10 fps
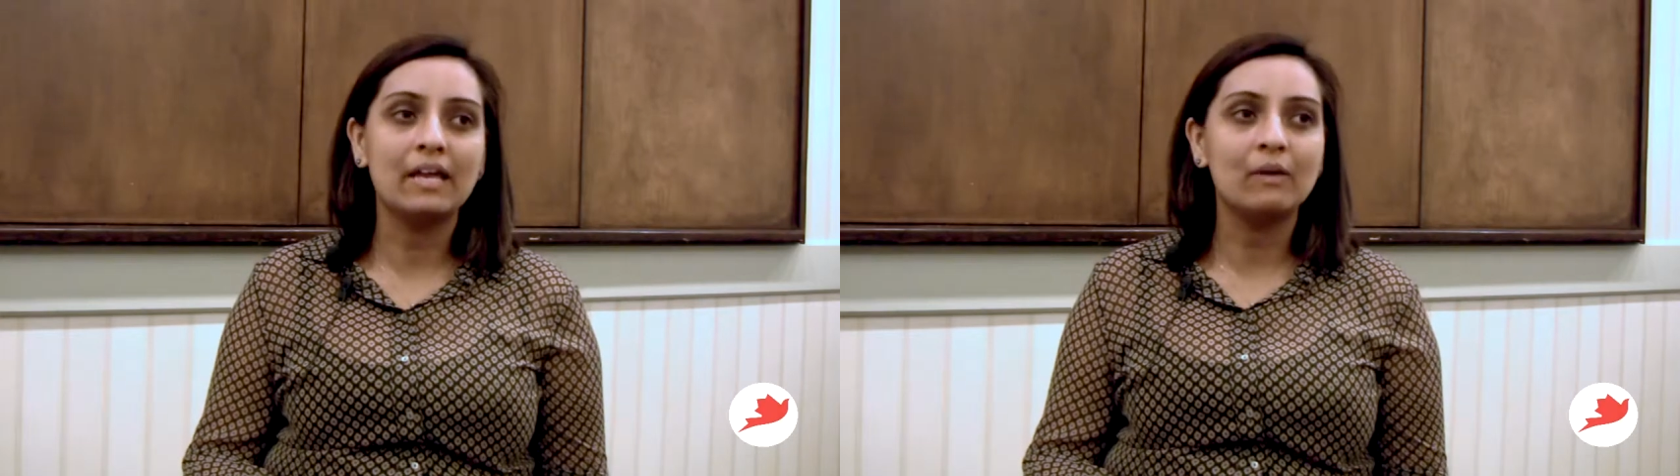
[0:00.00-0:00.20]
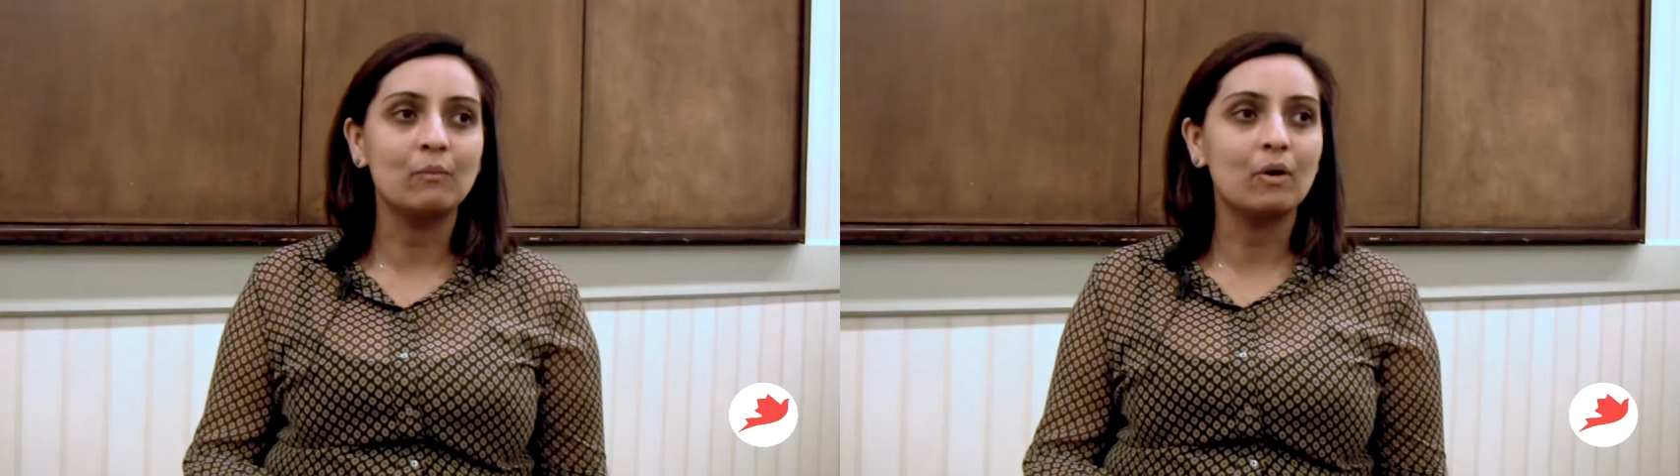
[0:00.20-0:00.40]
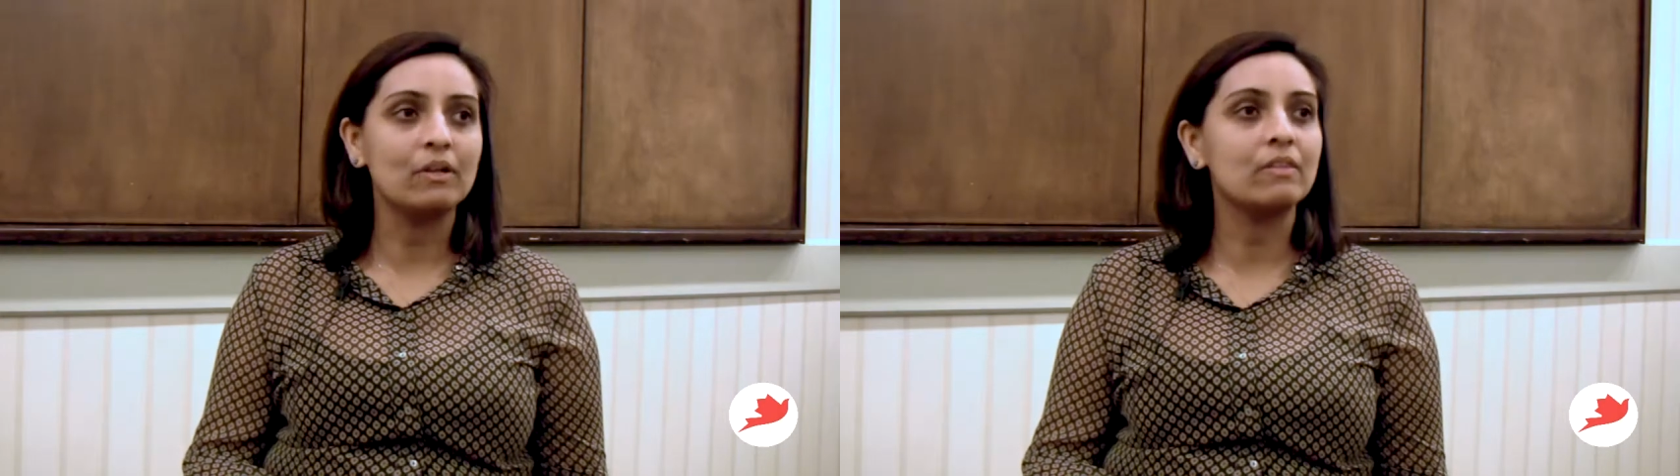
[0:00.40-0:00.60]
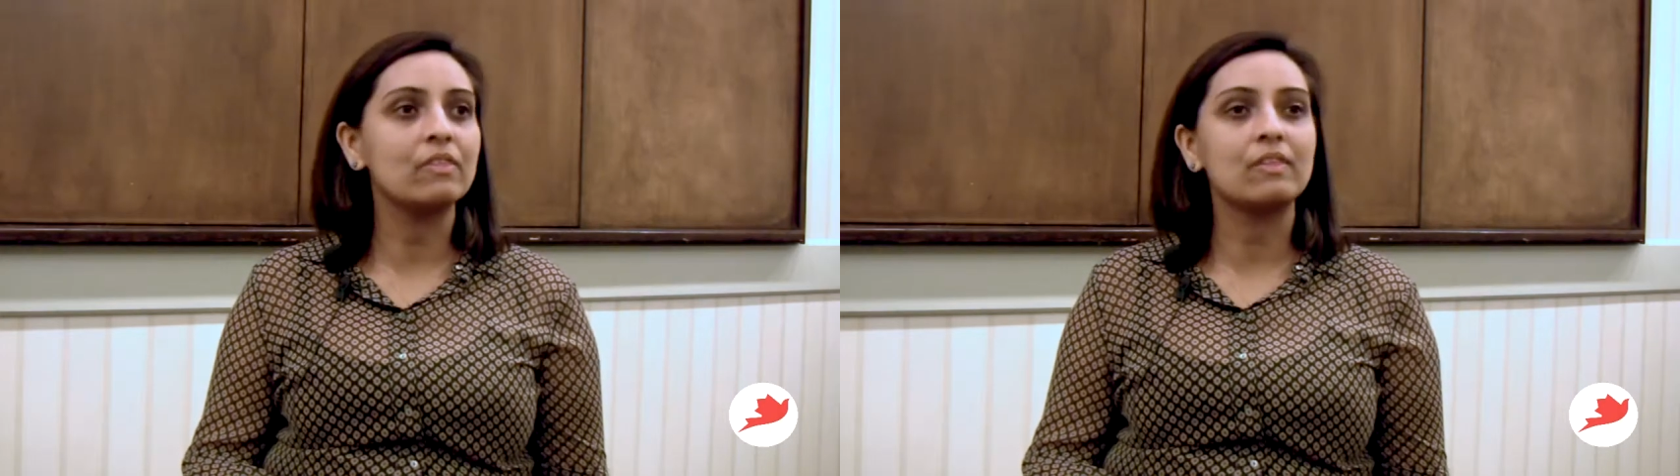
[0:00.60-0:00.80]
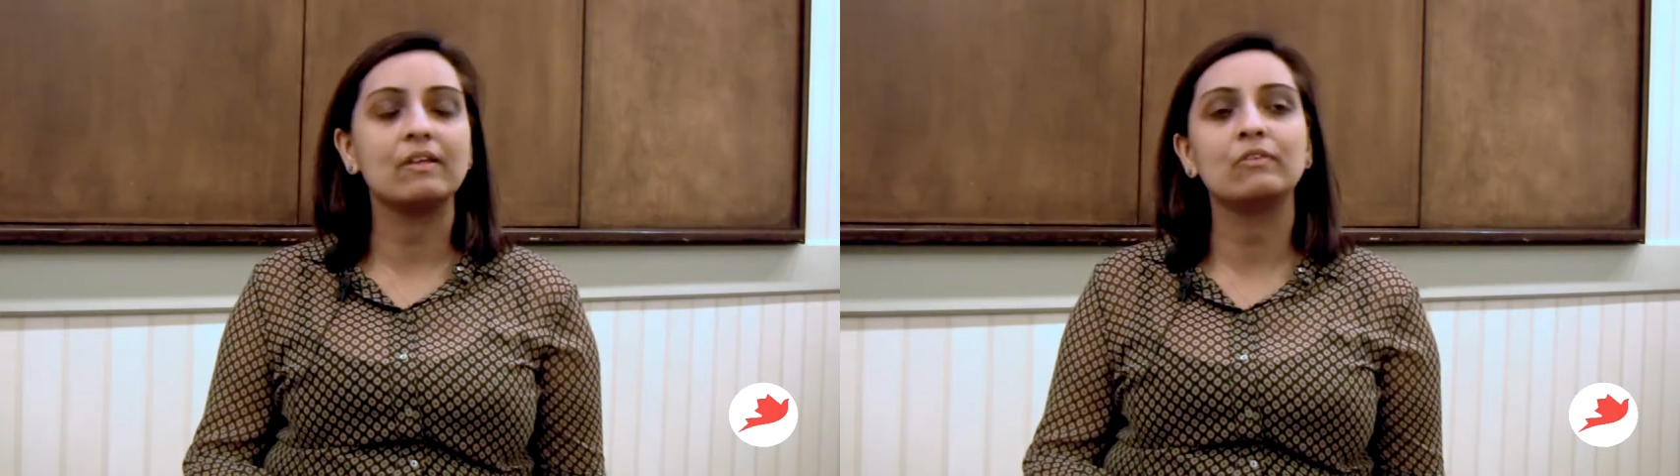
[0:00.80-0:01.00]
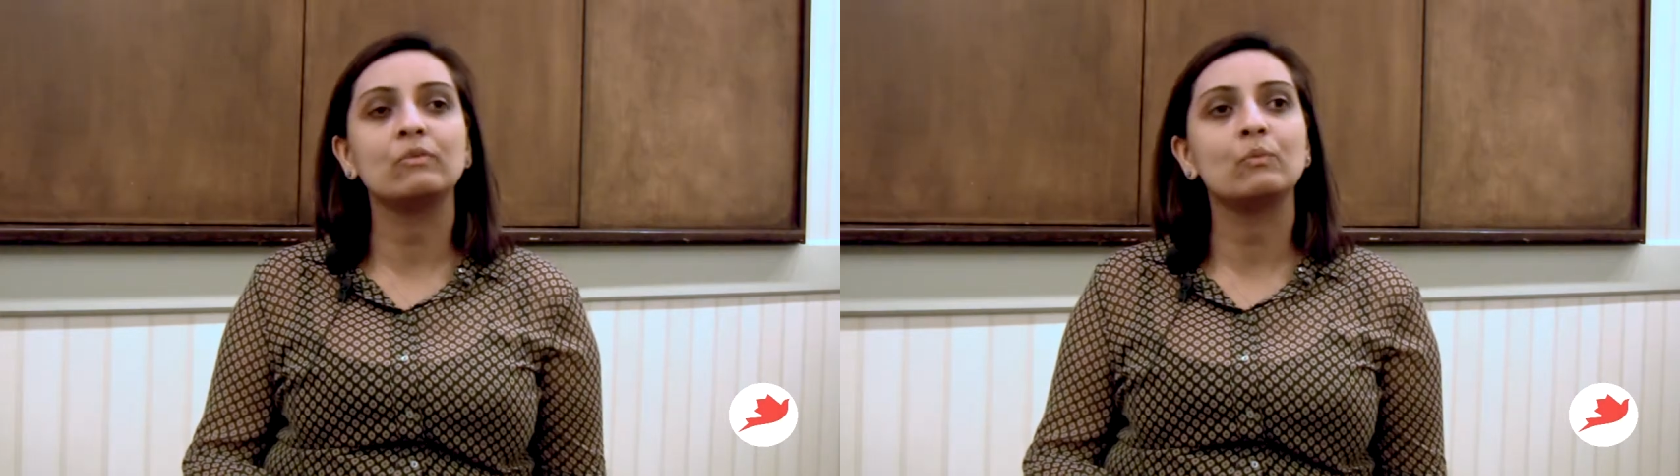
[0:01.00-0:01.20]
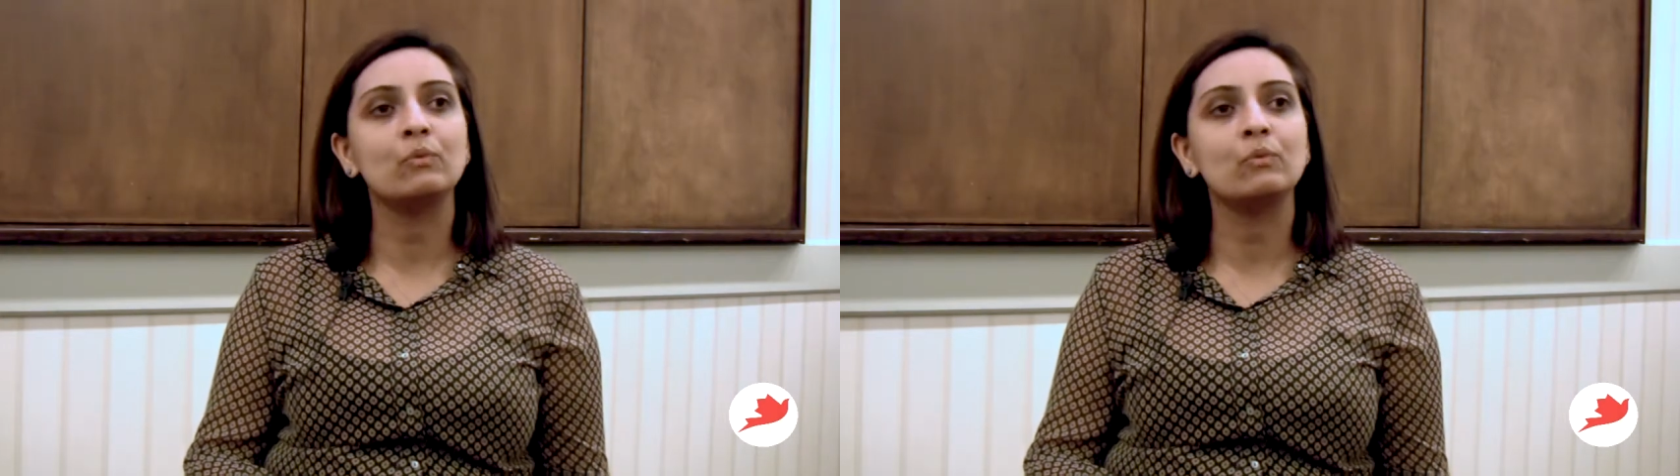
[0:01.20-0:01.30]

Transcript: And what are the things